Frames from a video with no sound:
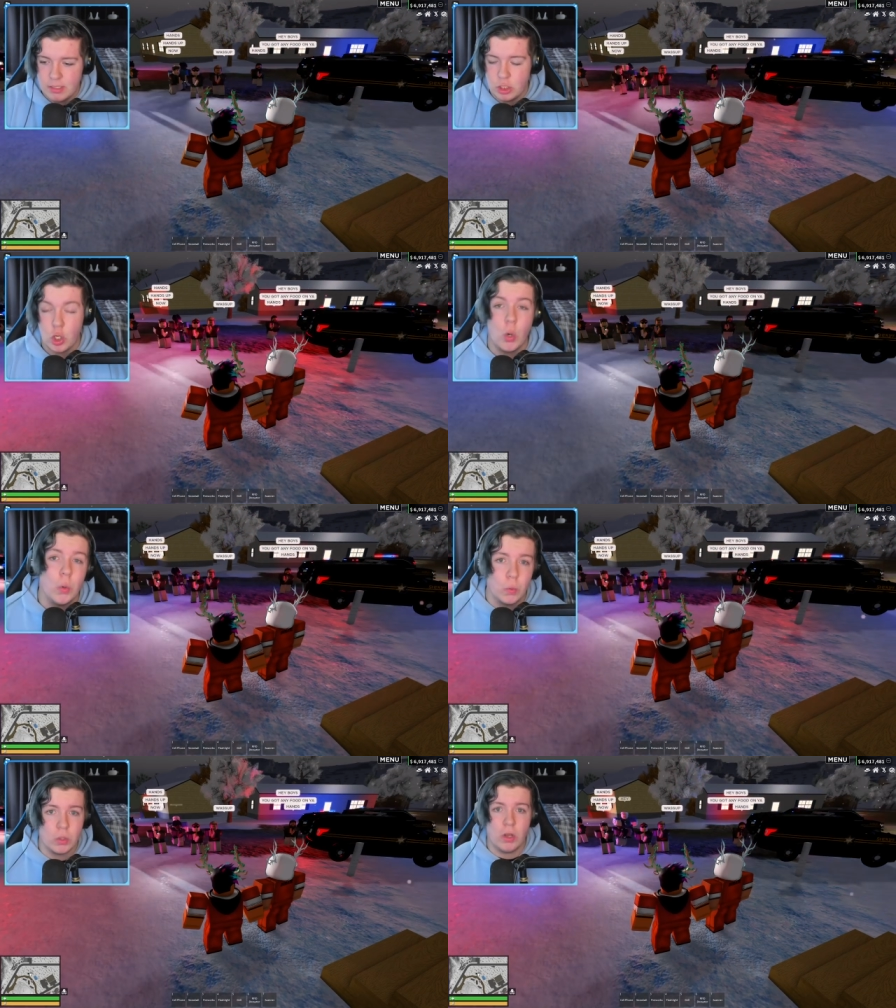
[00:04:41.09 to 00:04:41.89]
The
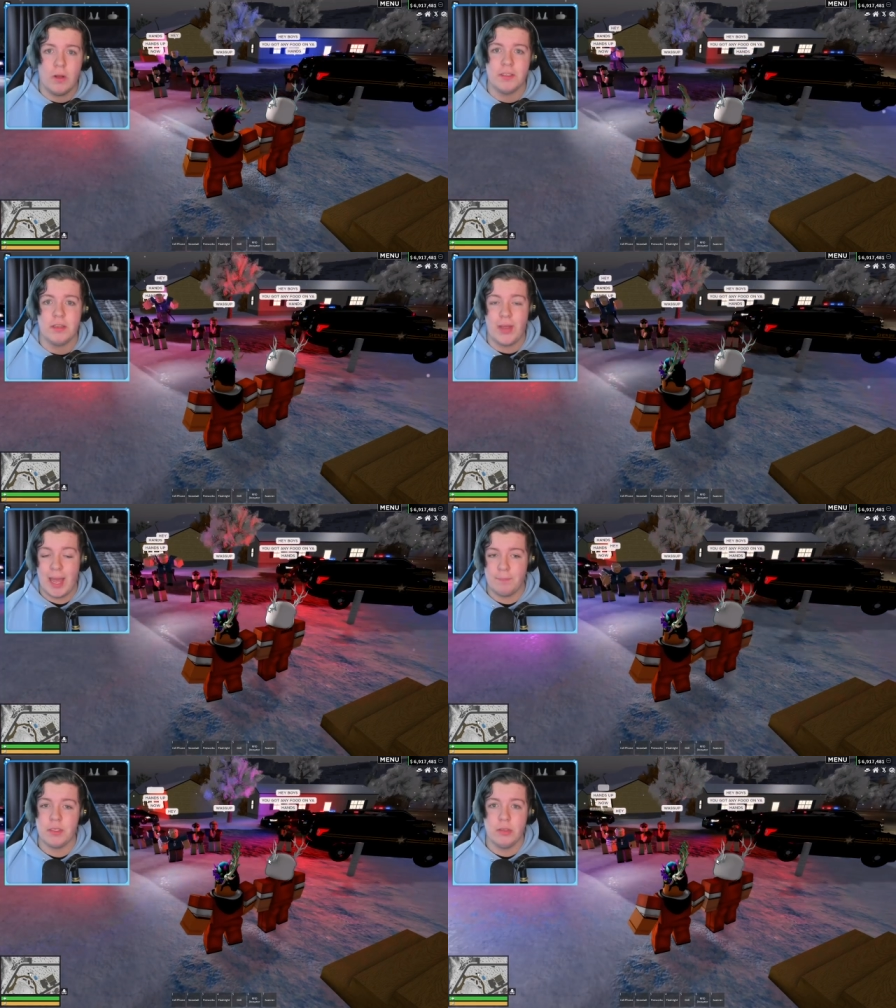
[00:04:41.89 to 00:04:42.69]
total cost of
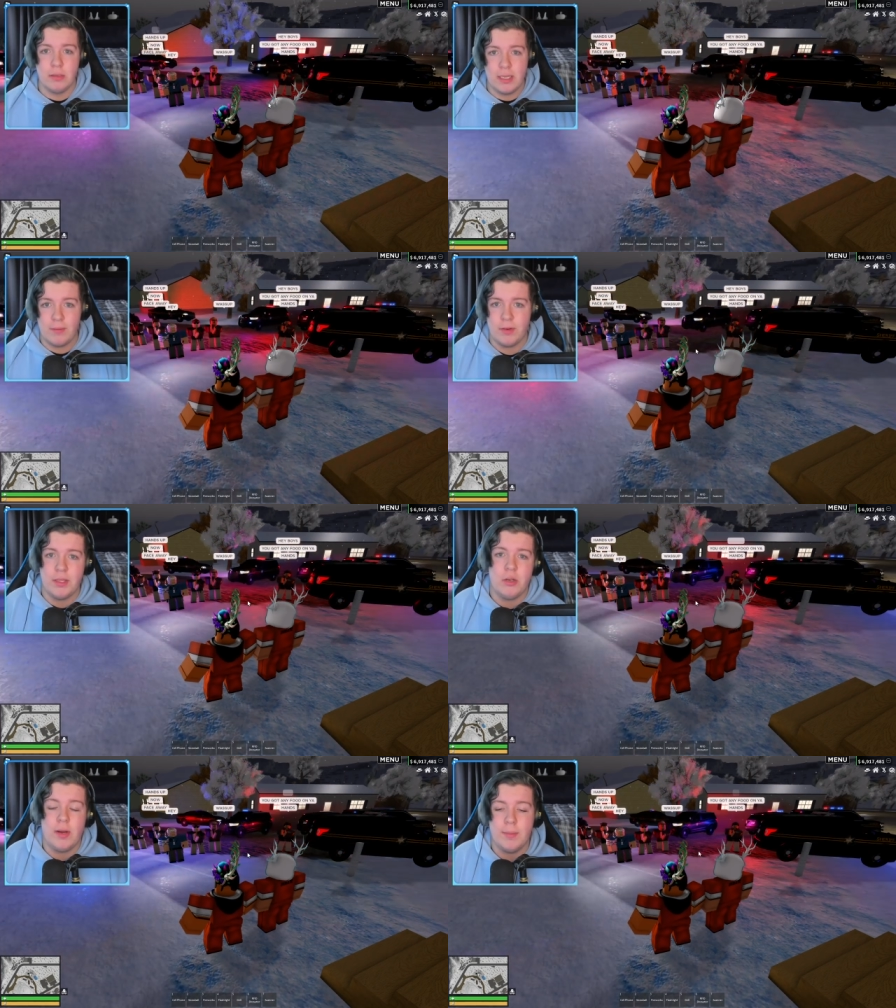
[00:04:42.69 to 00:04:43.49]
absolutely
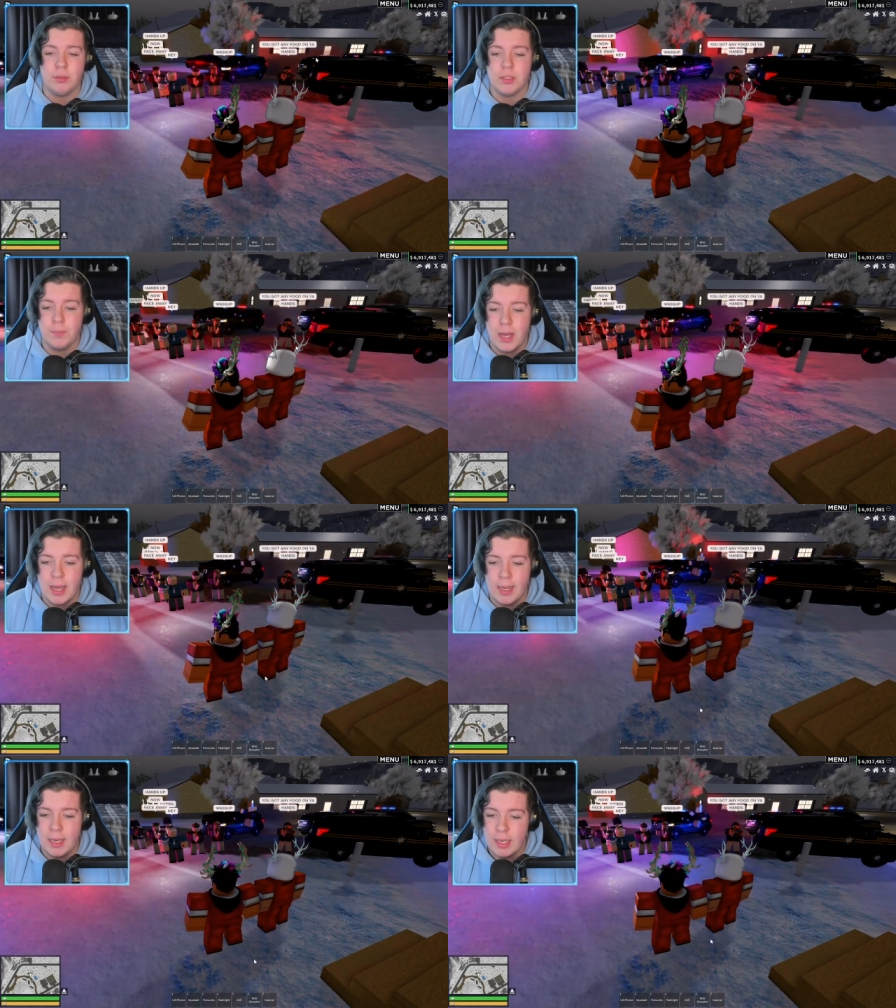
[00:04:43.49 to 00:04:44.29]
everything you're able to buy